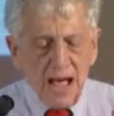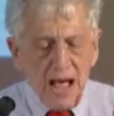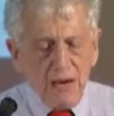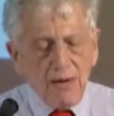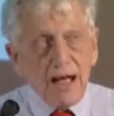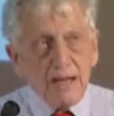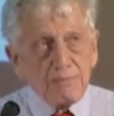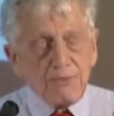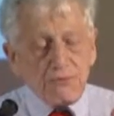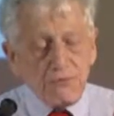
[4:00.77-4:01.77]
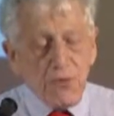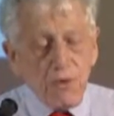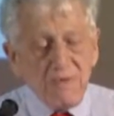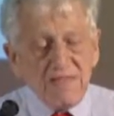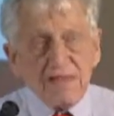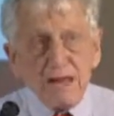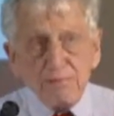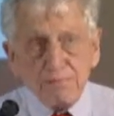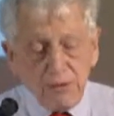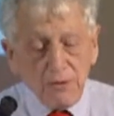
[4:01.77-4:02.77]
Our performance in
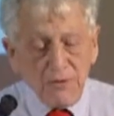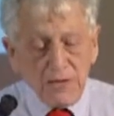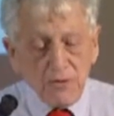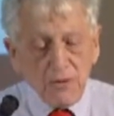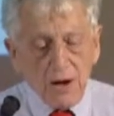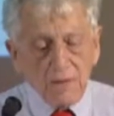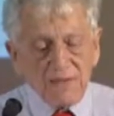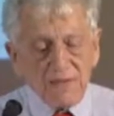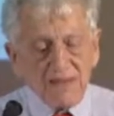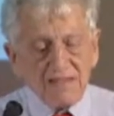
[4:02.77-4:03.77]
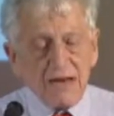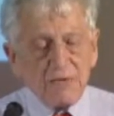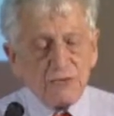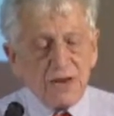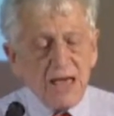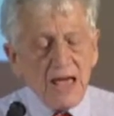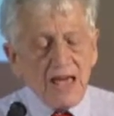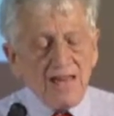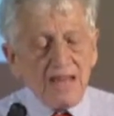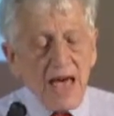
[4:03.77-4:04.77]
building new homes in this country
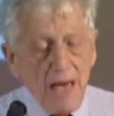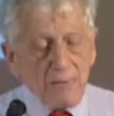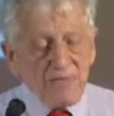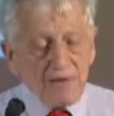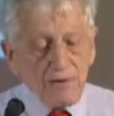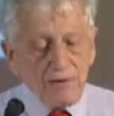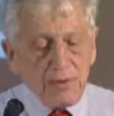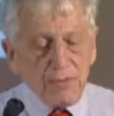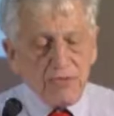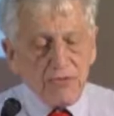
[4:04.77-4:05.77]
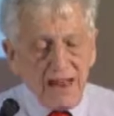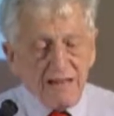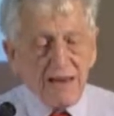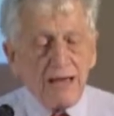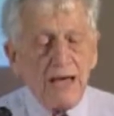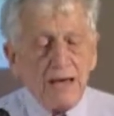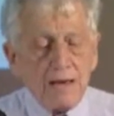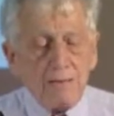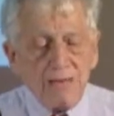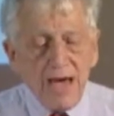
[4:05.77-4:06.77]
is absolutely pathetic
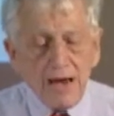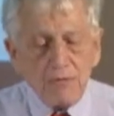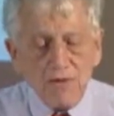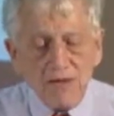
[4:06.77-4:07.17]
compared with